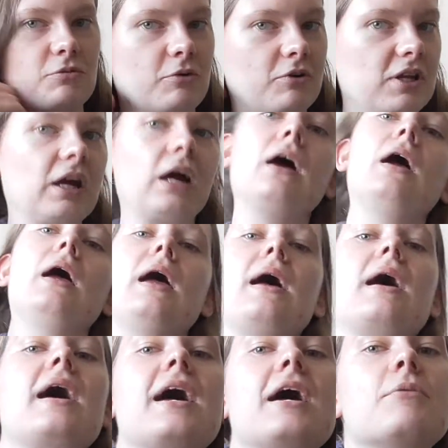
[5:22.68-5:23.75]
from on here.
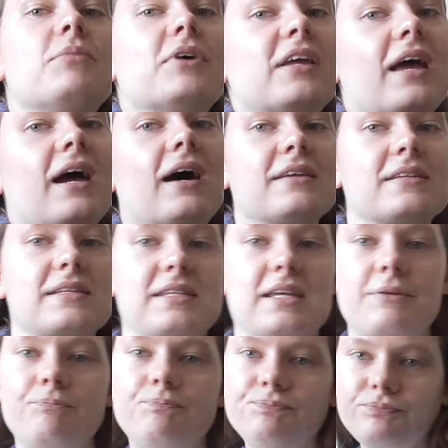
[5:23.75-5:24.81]
Uh, but yeah, as I
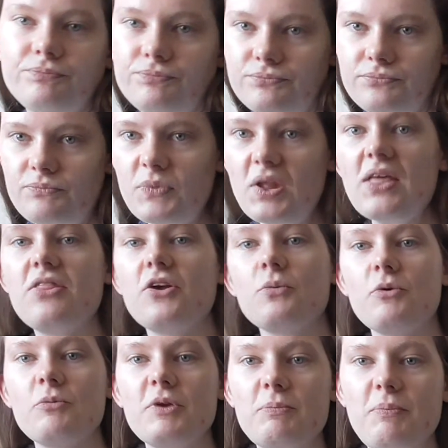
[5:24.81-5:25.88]
say, there
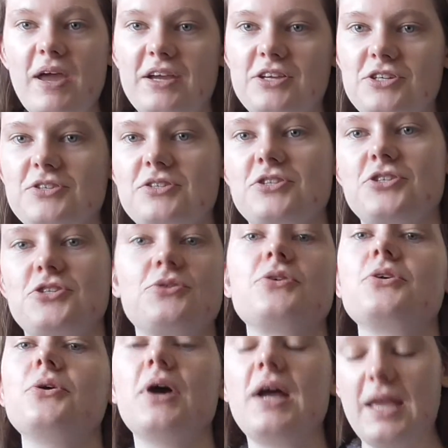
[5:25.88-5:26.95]
will be pictures to show
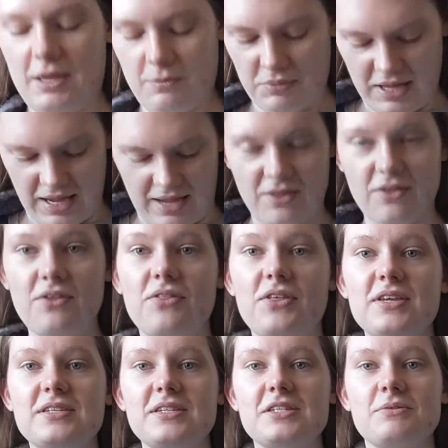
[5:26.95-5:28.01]
you. But yeah,
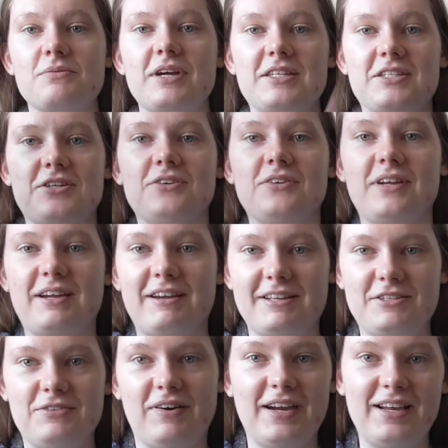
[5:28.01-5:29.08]
this is the waistcoat.
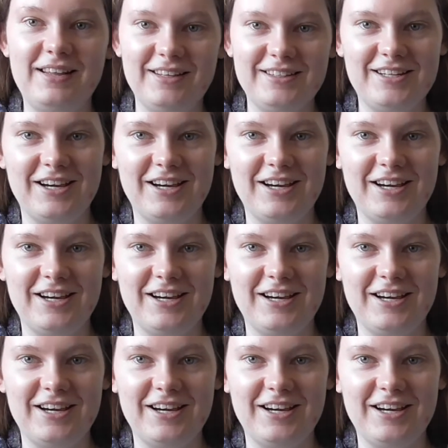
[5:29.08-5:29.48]
It's finally